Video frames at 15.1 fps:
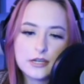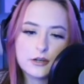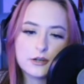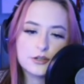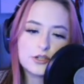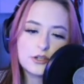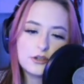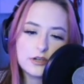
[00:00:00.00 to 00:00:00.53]
I'll
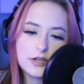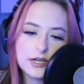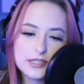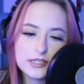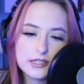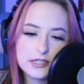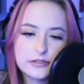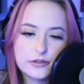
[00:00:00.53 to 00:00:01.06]
show you
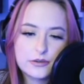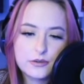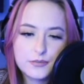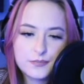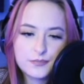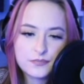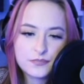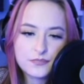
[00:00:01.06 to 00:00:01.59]
guys a little
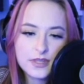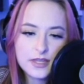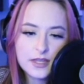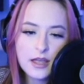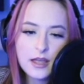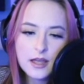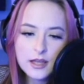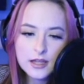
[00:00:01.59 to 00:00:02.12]

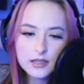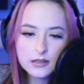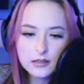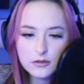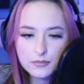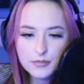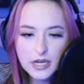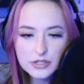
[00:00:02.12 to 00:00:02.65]

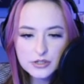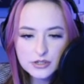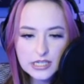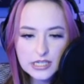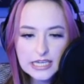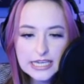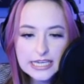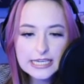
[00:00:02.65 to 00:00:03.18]
major
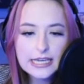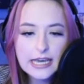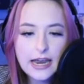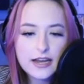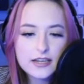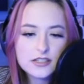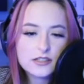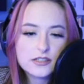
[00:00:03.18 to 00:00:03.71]
key
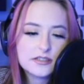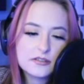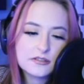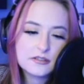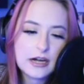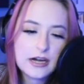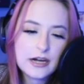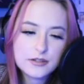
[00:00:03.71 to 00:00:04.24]
as to
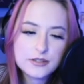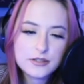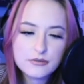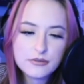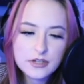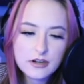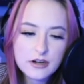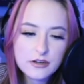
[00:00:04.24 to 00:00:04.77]
how to
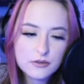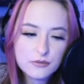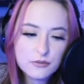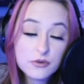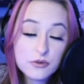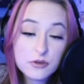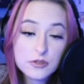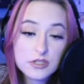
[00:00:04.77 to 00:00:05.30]
figure out the
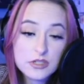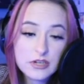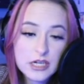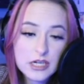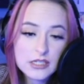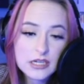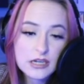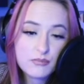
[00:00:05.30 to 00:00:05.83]
root notes of
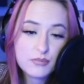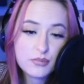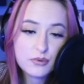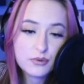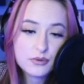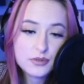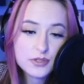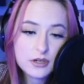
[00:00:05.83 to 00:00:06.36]
any
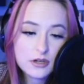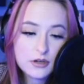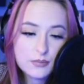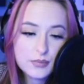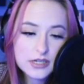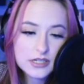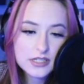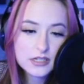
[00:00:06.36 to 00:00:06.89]
sample. So
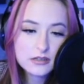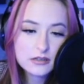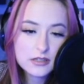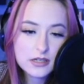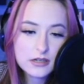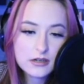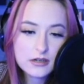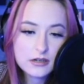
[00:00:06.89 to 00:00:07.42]
basically,
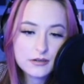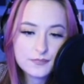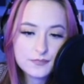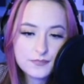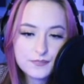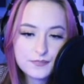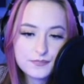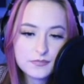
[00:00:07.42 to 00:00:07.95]
let
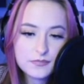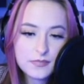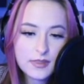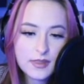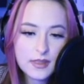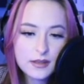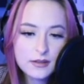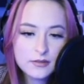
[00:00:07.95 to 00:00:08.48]

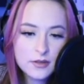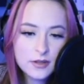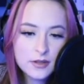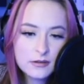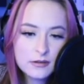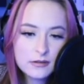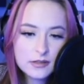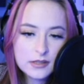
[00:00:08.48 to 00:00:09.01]

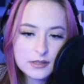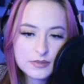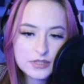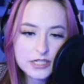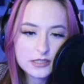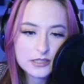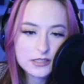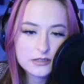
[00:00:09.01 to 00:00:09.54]
me
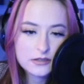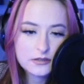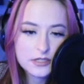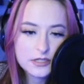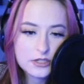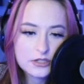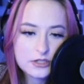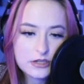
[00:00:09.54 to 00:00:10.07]
take this little
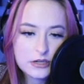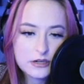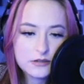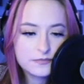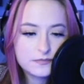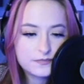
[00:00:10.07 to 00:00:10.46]
section here.